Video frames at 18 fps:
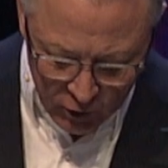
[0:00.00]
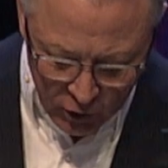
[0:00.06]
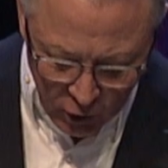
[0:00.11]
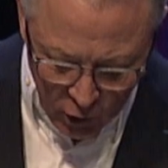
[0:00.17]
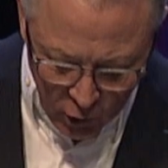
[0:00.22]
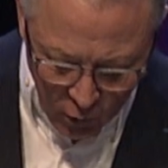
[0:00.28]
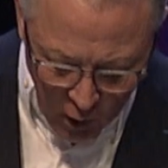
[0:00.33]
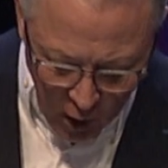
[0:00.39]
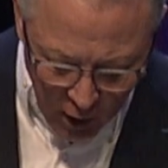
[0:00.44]

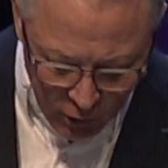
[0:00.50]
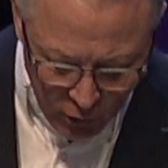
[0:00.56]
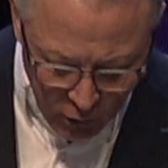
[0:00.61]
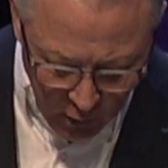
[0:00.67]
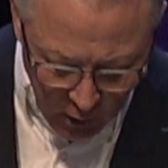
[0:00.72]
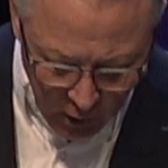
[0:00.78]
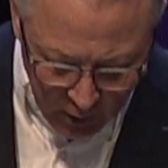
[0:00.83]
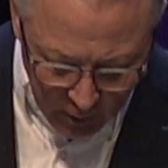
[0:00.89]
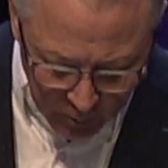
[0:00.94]
So you
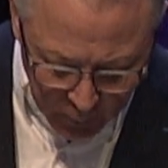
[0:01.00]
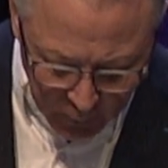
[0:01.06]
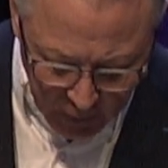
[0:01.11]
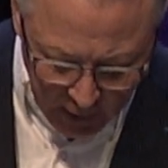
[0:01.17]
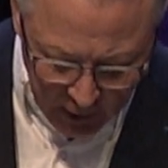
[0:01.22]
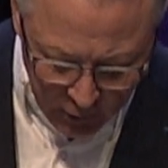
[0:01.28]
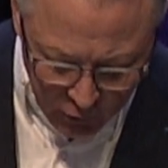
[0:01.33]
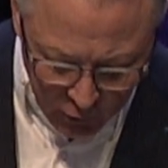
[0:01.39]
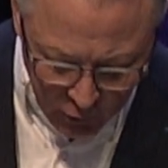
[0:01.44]
also are
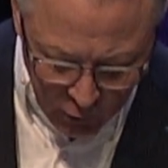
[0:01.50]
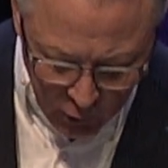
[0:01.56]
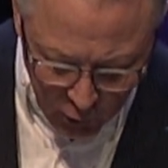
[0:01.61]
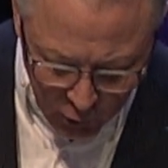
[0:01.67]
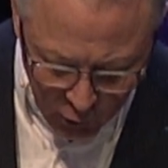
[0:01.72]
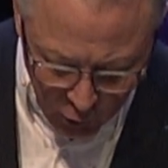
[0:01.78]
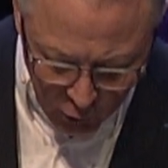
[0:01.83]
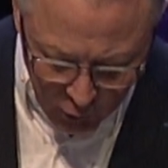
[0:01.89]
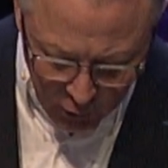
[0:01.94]
complete through
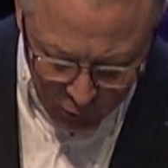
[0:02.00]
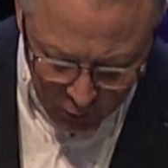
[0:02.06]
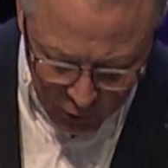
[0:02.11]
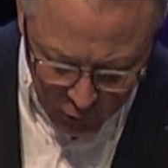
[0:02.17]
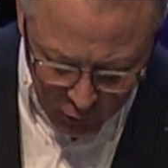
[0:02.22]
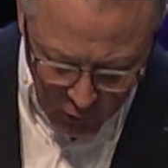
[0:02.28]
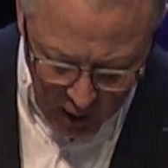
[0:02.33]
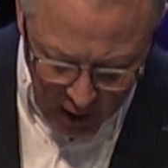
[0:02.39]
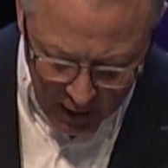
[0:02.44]
your union
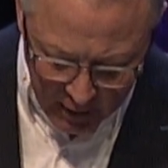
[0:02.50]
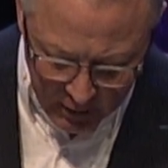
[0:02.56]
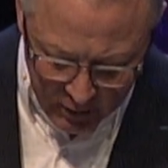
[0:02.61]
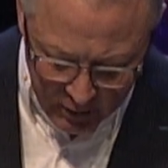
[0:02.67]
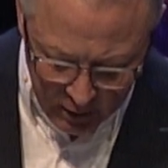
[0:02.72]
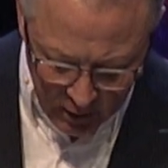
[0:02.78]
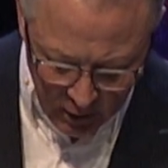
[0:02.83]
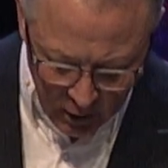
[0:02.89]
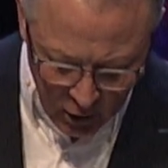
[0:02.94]
with
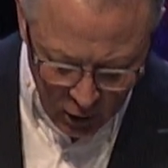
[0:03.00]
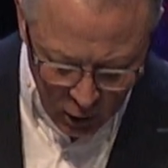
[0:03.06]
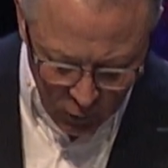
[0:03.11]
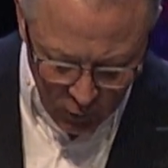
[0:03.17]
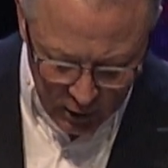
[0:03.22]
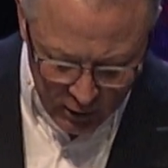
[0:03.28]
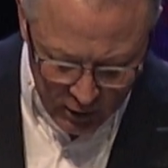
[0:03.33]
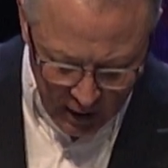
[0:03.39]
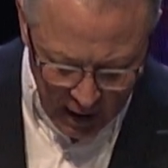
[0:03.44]
Christ,
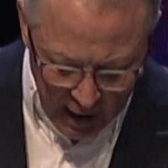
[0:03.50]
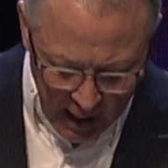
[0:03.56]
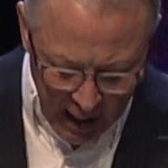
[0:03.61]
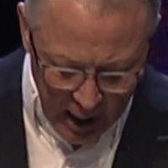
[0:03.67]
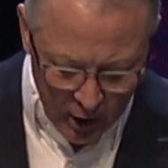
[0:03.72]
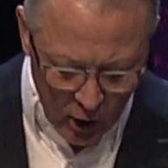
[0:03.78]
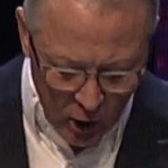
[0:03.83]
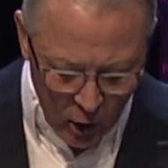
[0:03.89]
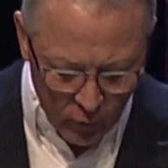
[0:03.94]
who is the
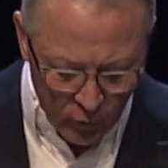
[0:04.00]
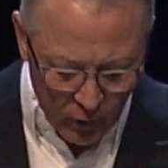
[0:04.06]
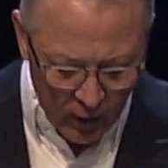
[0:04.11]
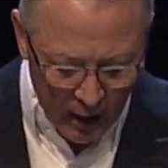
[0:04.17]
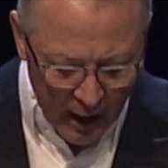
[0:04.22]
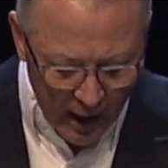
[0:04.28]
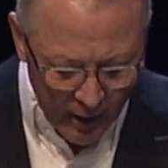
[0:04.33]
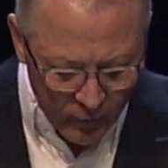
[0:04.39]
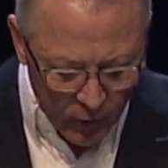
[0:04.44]
head
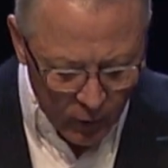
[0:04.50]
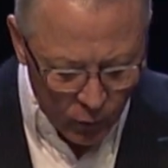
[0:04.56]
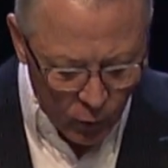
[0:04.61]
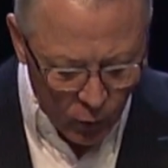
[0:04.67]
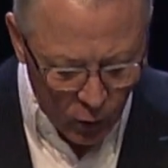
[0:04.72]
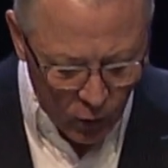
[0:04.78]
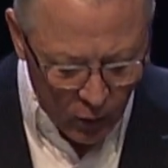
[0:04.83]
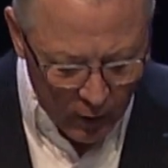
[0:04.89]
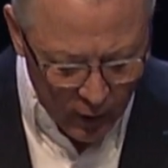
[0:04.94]
over every
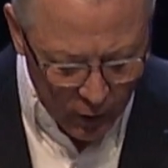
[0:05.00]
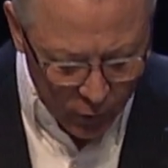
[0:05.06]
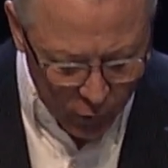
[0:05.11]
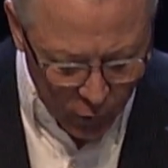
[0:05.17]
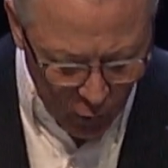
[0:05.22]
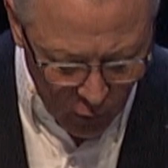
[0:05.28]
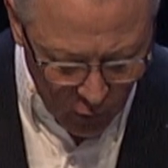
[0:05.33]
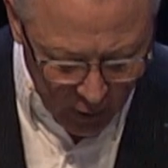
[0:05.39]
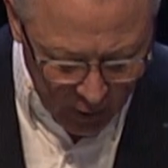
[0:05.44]
ruler and
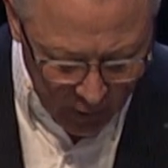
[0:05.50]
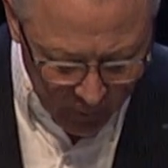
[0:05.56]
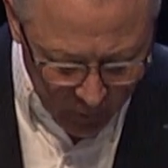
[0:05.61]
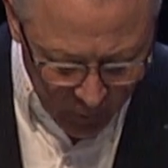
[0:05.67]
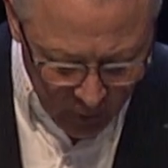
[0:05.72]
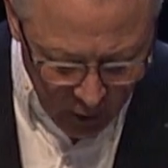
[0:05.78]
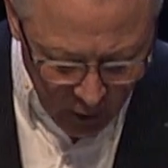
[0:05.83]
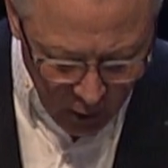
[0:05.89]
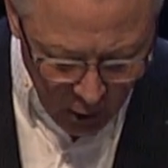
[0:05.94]
authority.
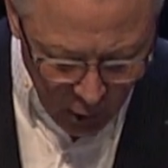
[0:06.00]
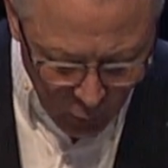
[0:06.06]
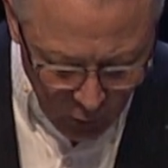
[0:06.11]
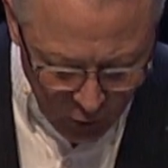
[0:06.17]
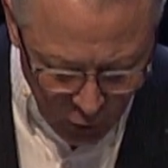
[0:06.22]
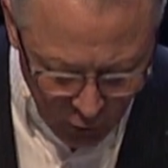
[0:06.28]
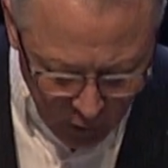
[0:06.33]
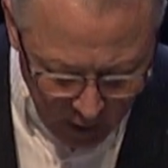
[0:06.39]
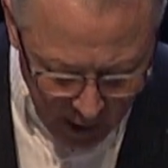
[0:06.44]

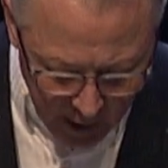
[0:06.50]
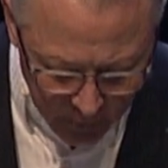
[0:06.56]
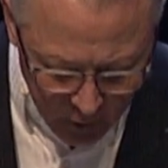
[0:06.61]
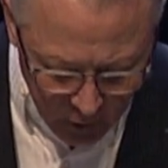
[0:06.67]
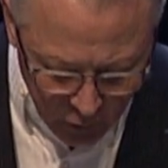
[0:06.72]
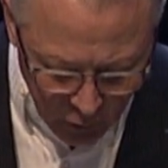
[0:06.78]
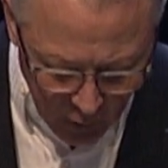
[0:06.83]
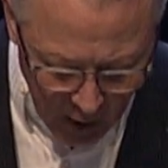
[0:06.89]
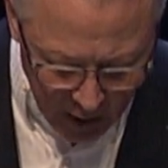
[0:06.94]
When you
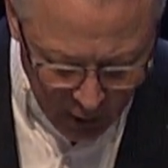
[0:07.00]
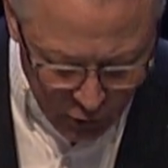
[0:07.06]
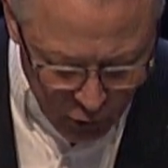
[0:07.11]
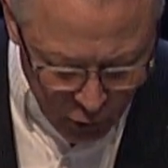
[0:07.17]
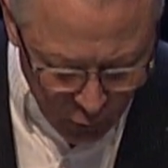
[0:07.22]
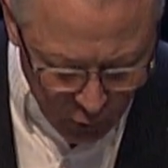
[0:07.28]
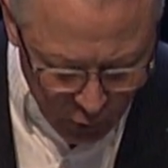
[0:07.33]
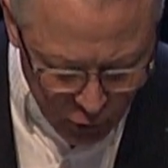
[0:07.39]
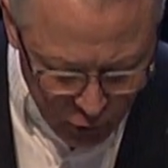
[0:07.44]
came to
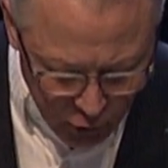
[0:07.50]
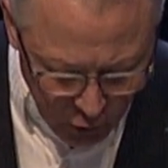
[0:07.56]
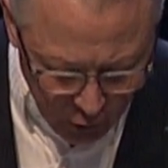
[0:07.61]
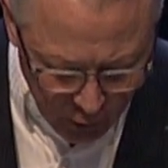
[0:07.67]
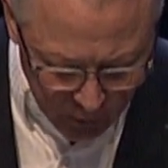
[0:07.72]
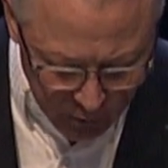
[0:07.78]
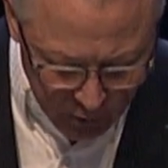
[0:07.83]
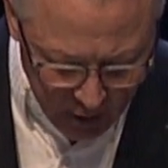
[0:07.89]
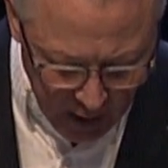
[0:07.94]
Christ, you were
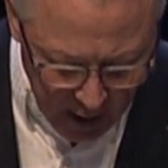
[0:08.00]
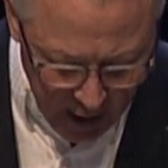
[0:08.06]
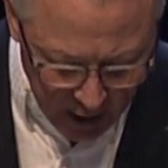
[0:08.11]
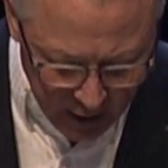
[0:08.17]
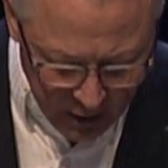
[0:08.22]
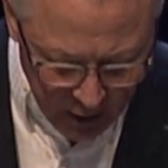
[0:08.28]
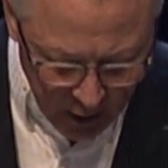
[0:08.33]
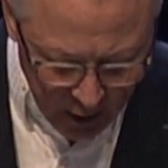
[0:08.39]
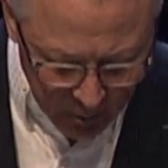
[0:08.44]

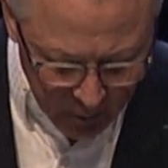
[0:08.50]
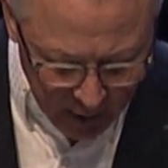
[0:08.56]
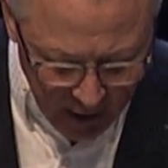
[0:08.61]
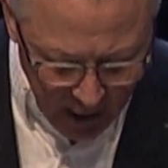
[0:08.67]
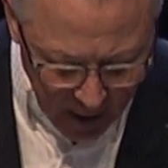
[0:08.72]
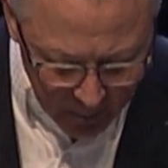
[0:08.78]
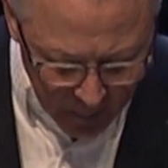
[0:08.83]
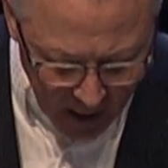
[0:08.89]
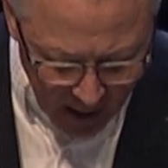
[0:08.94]
circumcised, but
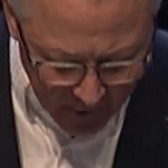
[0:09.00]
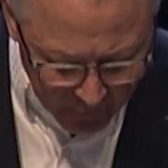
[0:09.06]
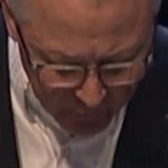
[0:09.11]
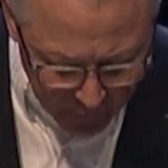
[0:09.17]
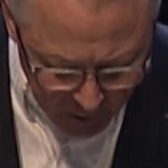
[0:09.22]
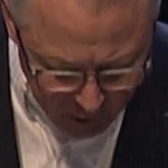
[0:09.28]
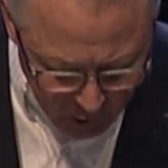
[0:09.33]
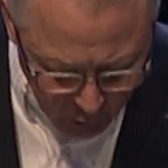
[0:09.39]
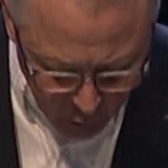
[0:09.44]
not by a
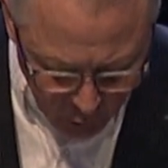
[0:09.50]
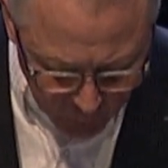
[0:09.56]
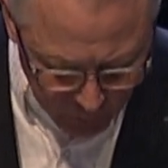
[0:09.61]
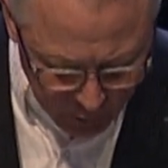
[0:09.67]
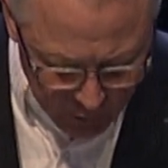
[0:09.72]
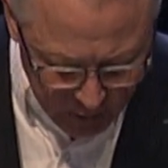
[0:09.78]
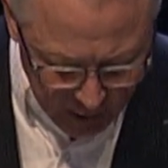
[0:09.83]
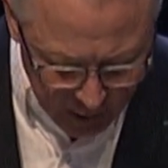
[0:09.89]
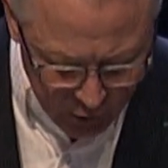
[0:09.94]
physical
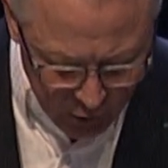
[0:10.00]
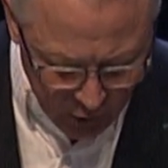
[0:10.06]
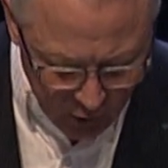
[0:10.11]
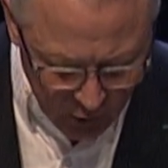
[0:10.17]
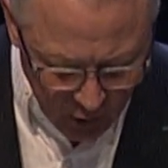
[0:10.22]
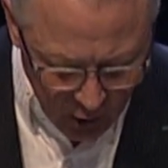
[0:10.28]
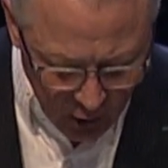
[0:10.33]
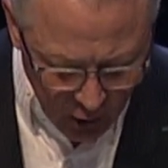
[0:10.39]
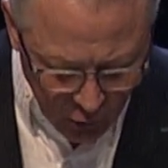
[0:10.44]

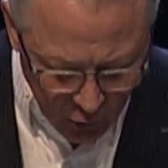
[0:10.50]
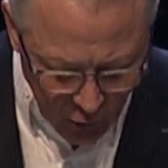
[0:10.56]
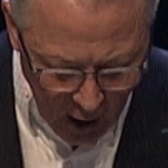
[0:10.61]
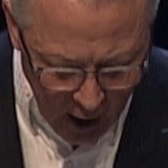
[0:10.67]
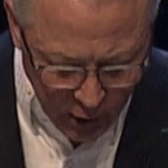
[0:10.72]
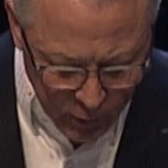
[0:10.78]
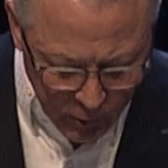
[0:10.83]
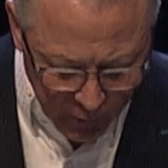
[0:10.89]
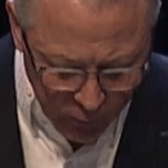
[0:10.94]
procedure.
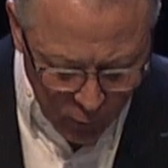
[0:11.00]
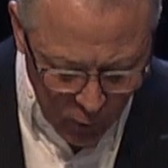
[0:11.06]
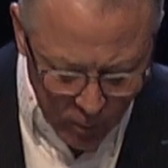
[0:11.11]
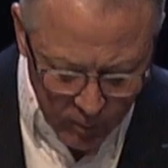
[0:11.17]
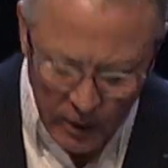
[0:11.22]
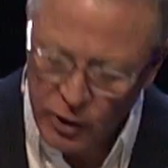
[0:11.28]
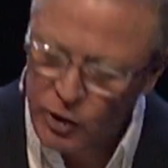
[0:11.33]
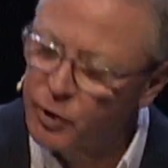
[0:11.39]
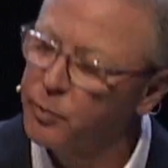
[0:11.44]
Christ
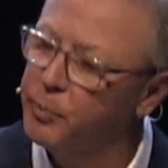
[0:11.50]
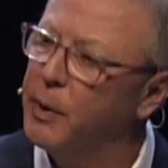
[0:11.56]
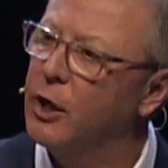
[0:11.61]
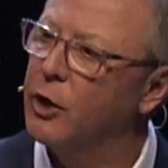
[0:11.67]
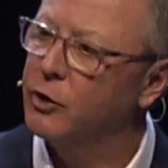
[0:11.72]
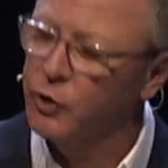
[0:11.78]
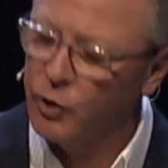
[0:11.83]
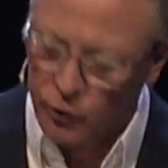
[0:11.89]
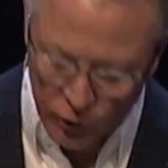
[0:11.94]
performed a
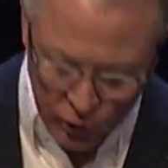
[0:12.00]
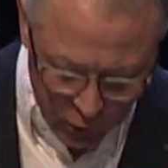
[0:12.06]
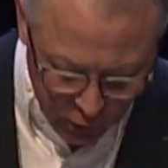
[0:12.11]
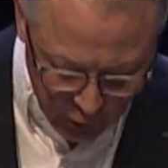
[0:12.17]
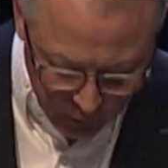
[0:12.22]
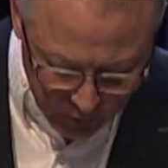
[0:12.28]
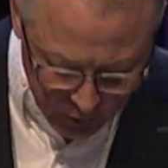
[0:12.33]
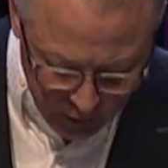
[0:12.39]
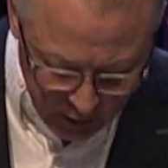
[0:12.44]
spiritual
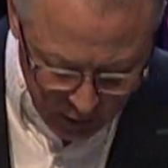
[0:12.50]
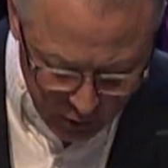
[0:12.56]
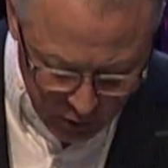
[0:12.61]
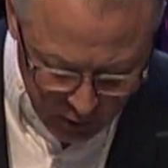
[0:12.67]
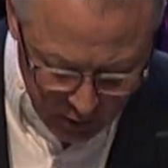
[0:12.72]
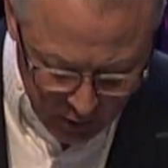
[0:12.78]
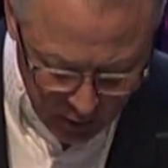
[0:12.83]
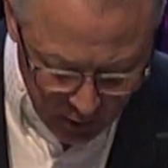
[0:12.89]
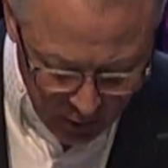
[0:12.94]

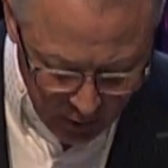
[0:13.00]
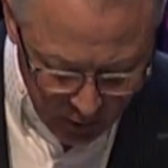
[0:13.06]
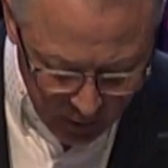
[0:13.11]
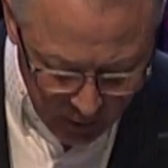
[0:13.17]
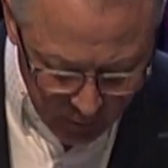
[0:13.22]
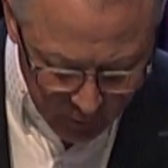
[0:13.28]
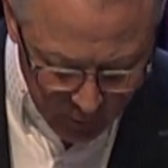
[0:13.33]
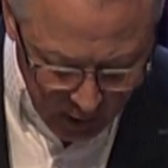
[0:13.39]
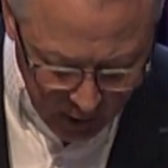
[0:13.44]
circumcision,
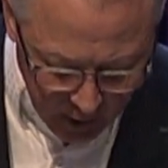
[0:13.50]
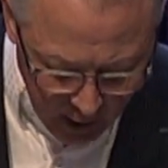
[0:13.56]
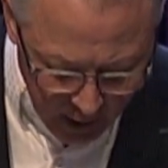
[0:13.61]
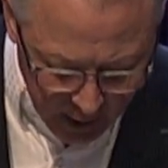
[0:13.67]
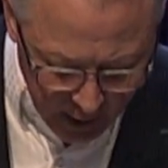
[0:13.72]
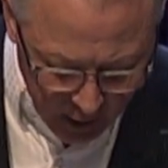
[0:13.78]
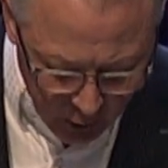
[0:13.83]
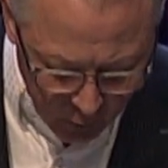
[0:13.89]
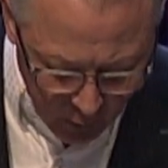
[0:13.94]
the
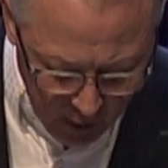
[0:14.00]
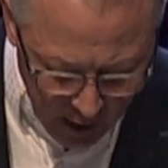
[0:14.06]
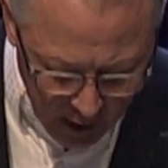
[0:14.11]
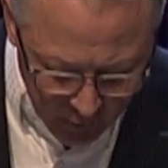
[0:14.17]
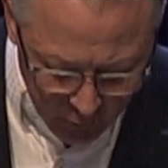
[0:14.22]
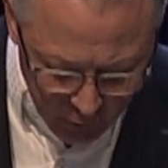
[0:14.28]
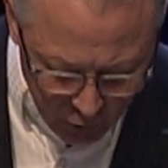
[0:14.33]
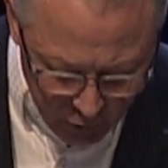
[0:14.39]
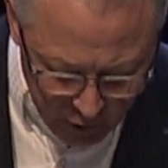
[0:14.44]
cutting
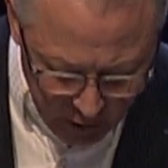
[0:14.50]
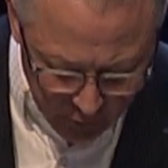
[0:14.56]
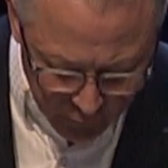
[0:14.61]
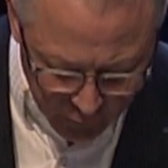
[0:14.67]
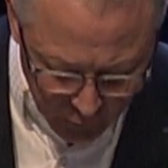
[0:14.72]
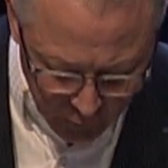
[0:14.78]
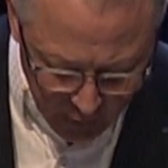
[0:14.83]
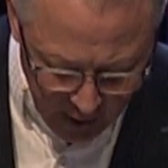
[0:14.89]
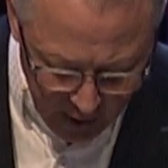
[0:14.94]
away of your
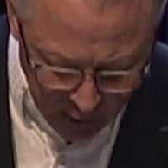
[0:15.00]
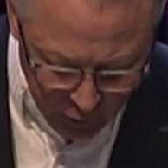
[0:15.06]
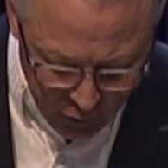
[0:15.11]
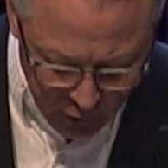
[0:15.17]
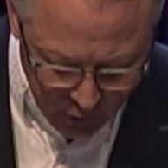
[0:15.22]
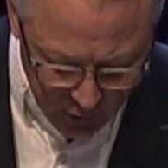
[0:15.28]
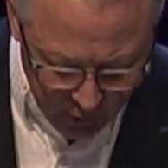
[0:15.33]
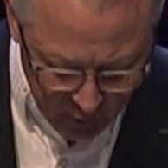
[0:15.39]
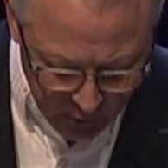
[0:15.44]
sinful
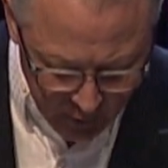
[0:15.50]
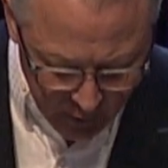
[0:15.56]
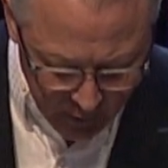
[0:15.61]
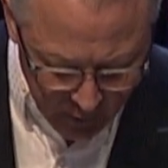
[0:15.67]
nature.